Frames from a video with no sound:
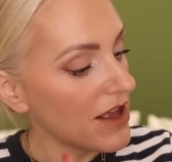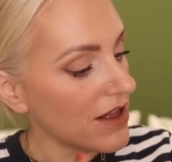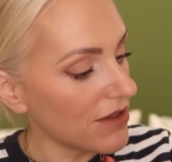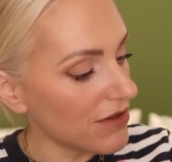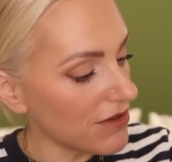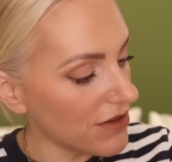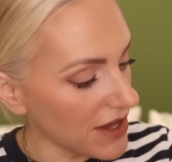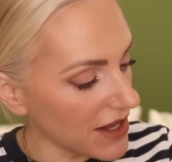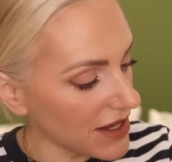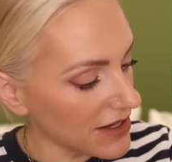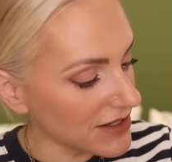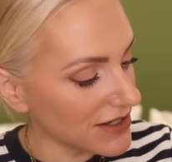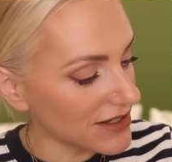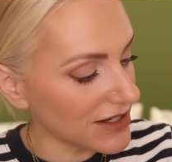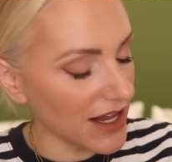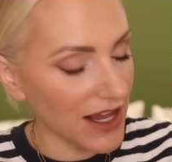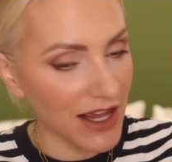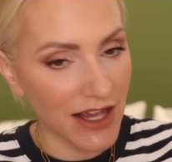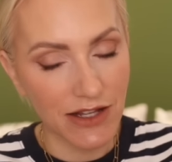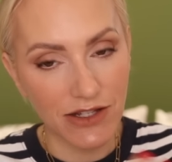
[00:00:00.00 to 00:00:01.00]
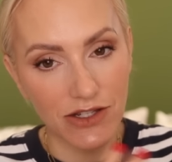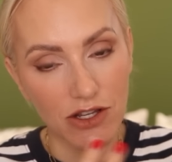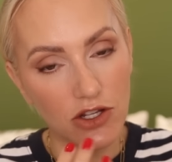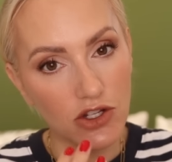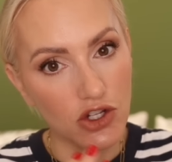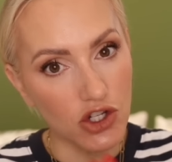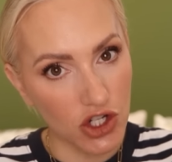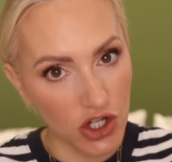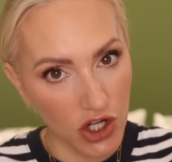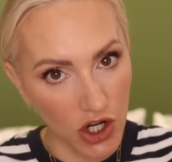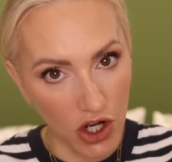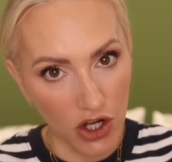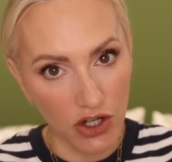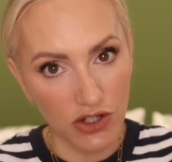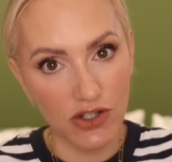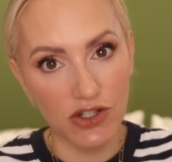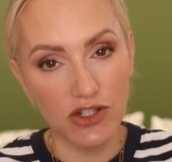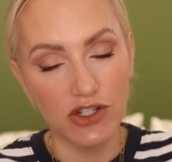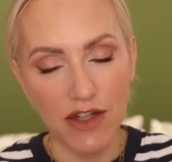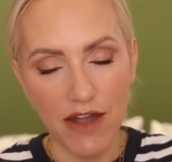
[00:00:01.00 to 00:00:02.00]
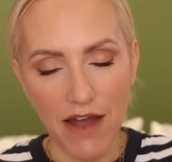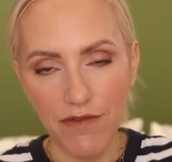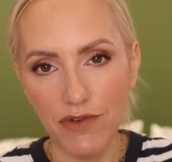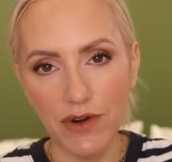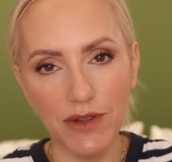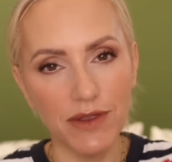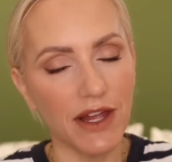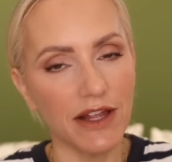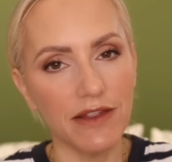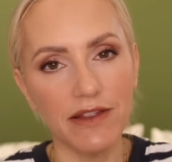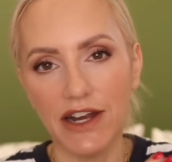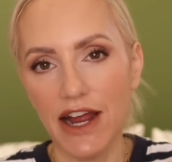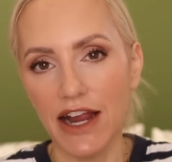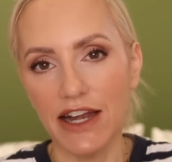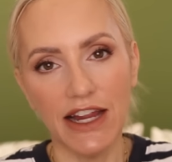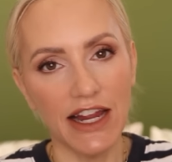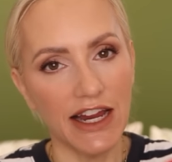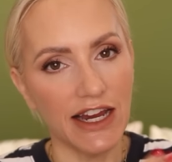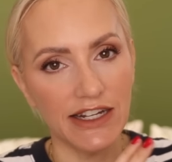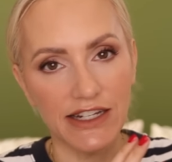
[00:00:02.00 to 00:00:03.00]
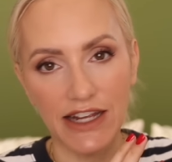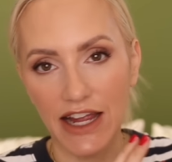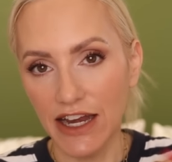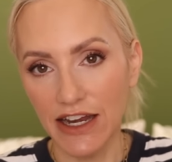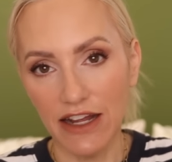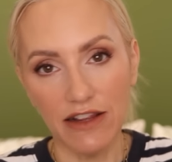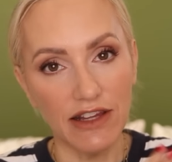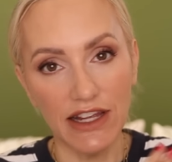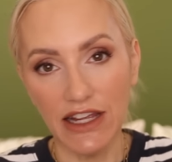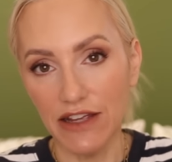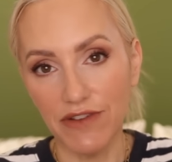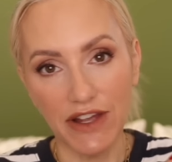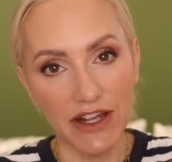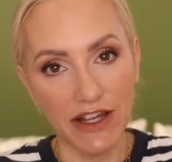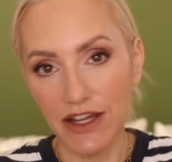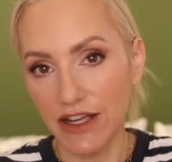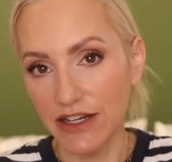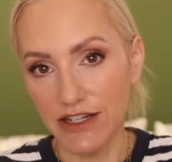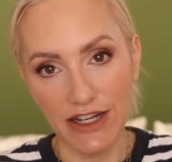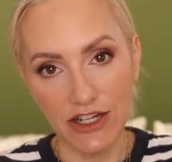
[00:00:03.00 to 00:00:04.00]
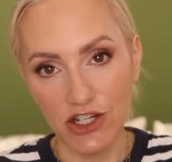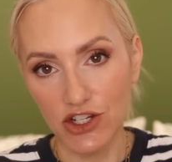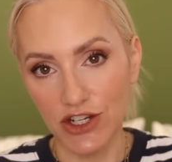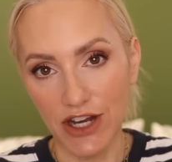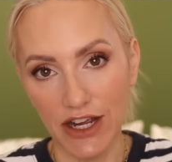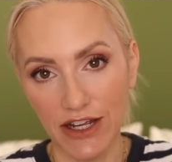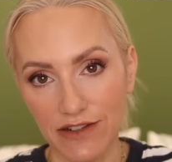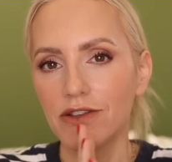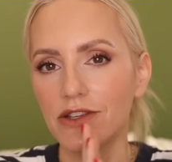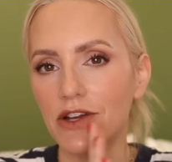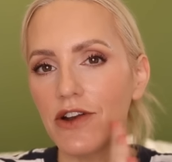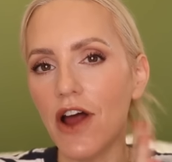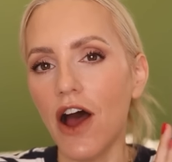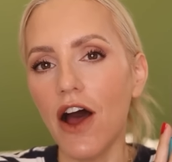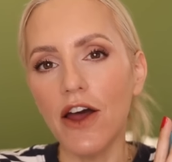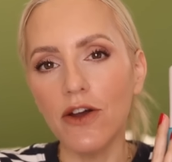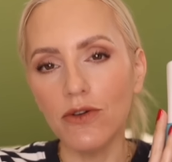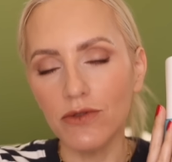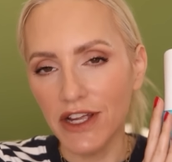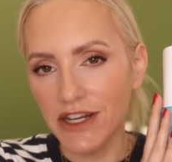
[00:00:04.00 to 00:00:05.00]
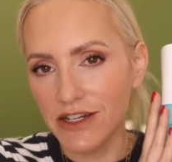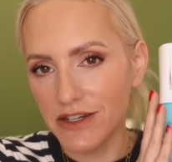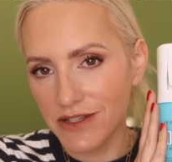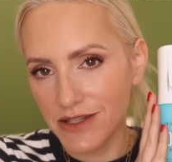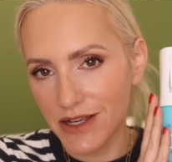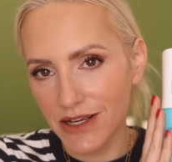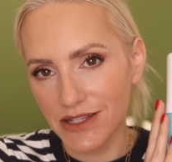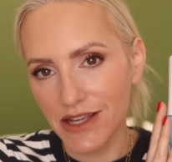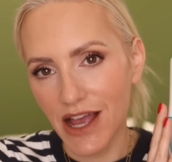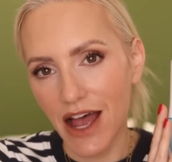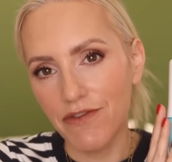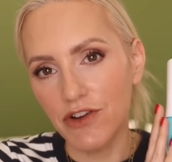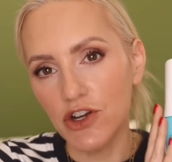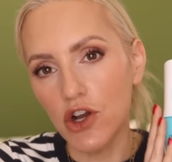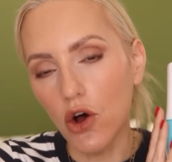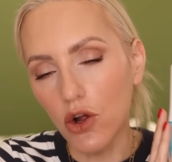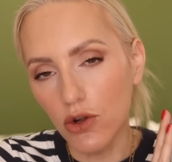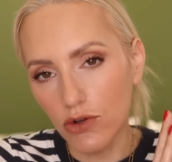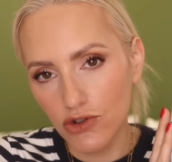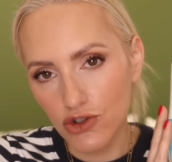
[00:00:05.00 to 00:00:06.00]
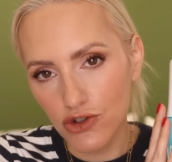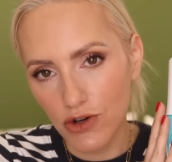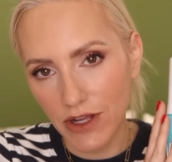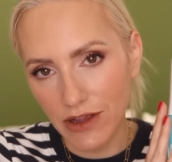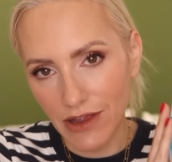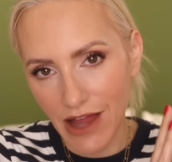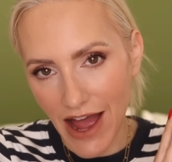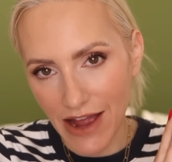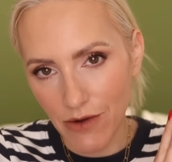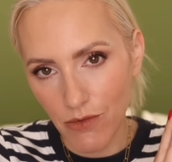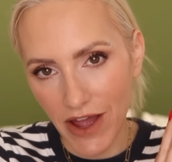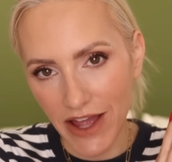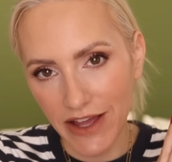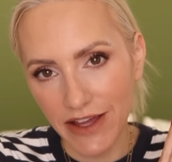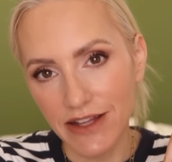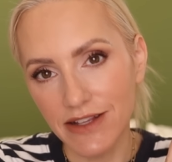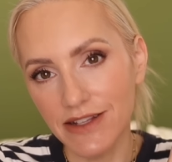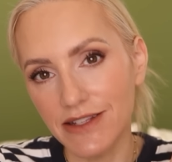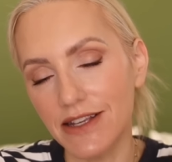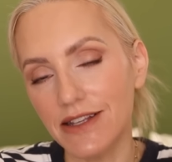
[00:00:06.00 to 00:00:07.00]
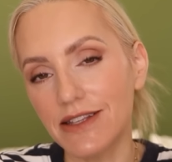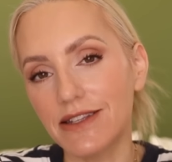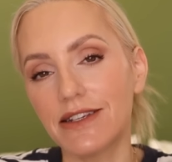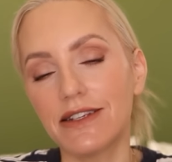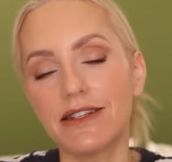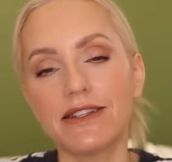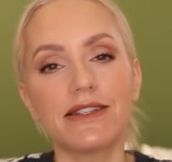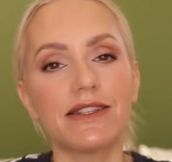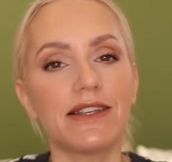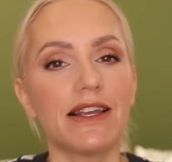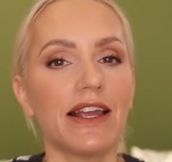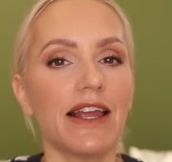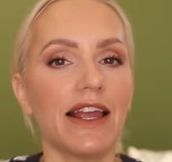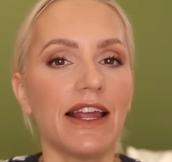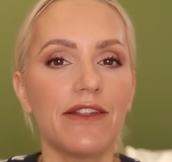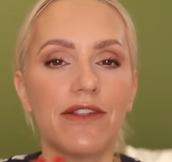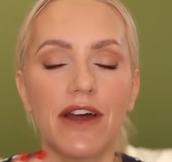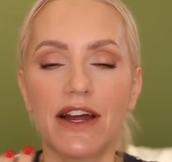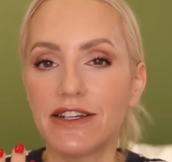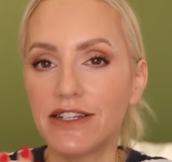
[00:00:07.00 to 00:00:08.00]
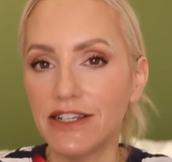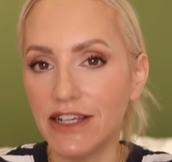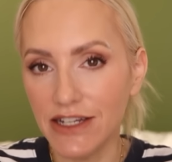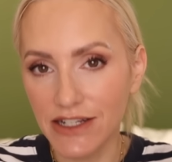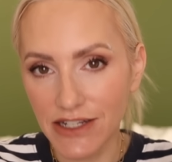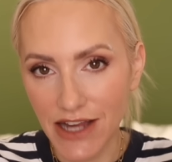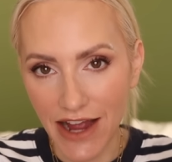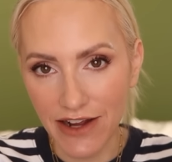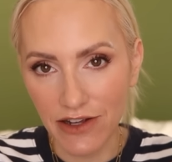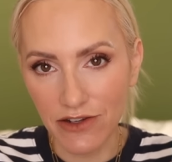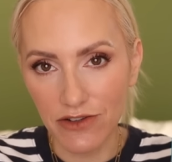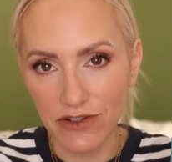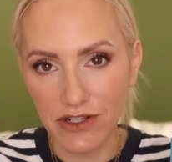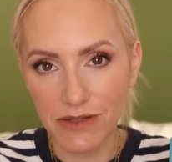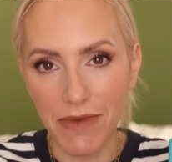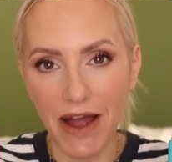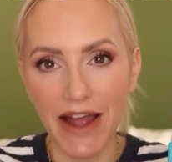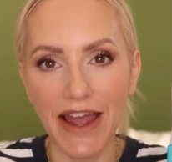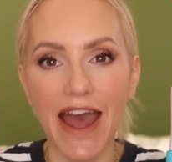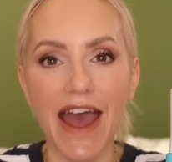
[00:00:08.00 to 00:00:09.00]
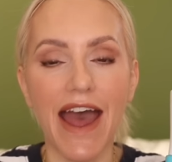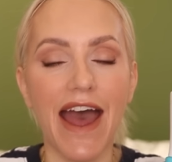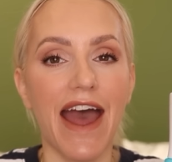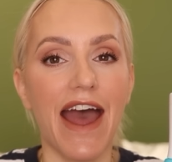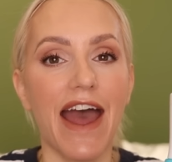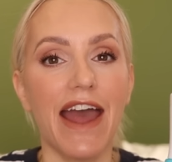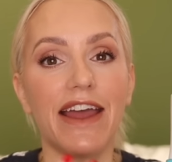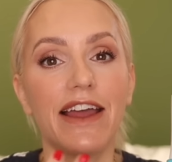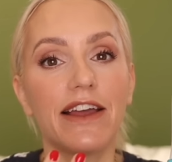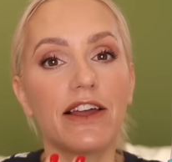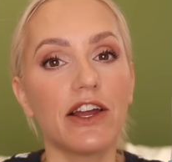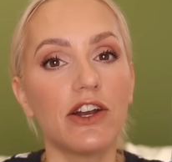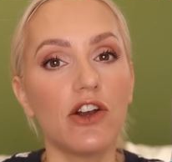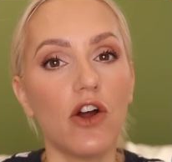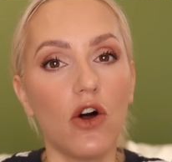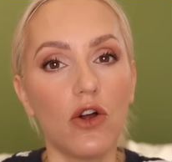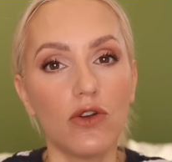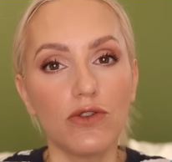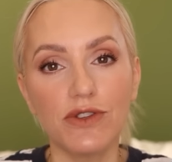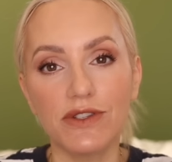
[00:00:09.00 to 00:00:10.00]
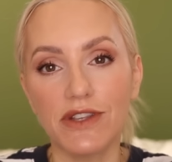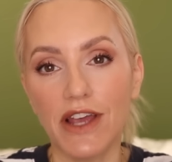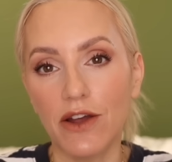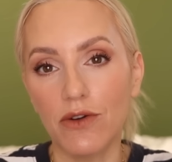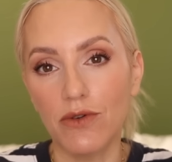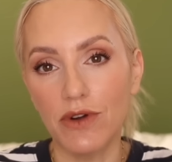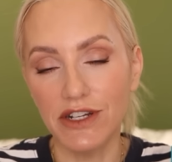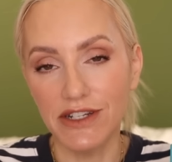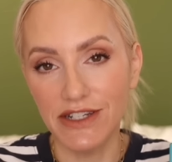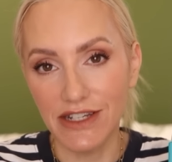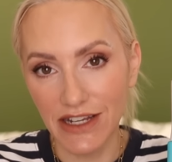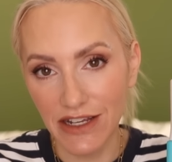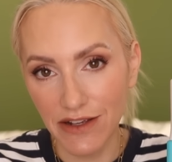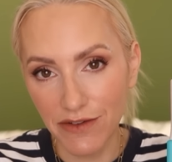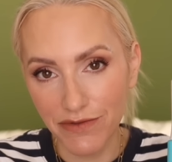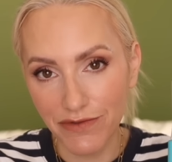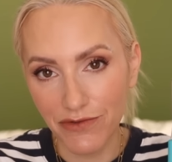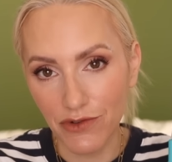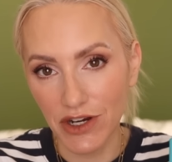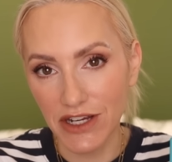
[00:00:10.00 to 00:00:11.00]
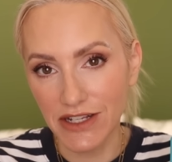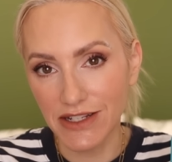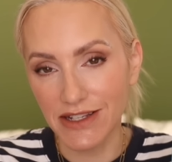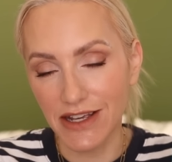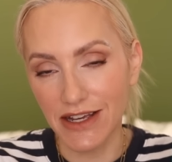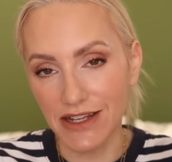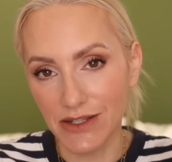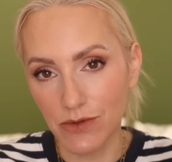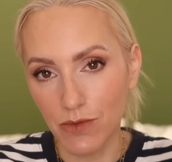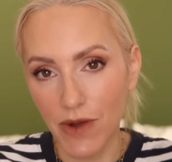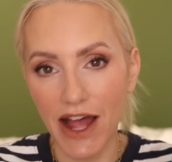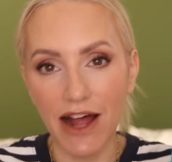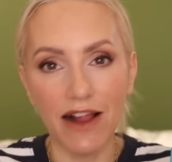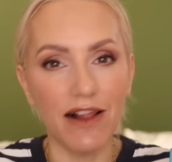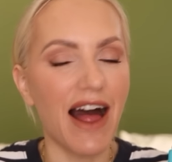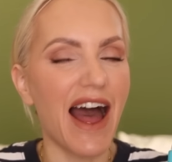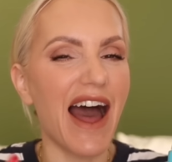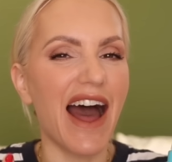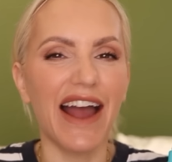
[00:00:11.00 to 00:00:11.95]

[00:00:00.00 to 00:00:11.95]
This is just everything that I need in a leave-in conditioner. So not only does this have an ultra lightweight consistency that detangles my hair, it can also defrizz as well.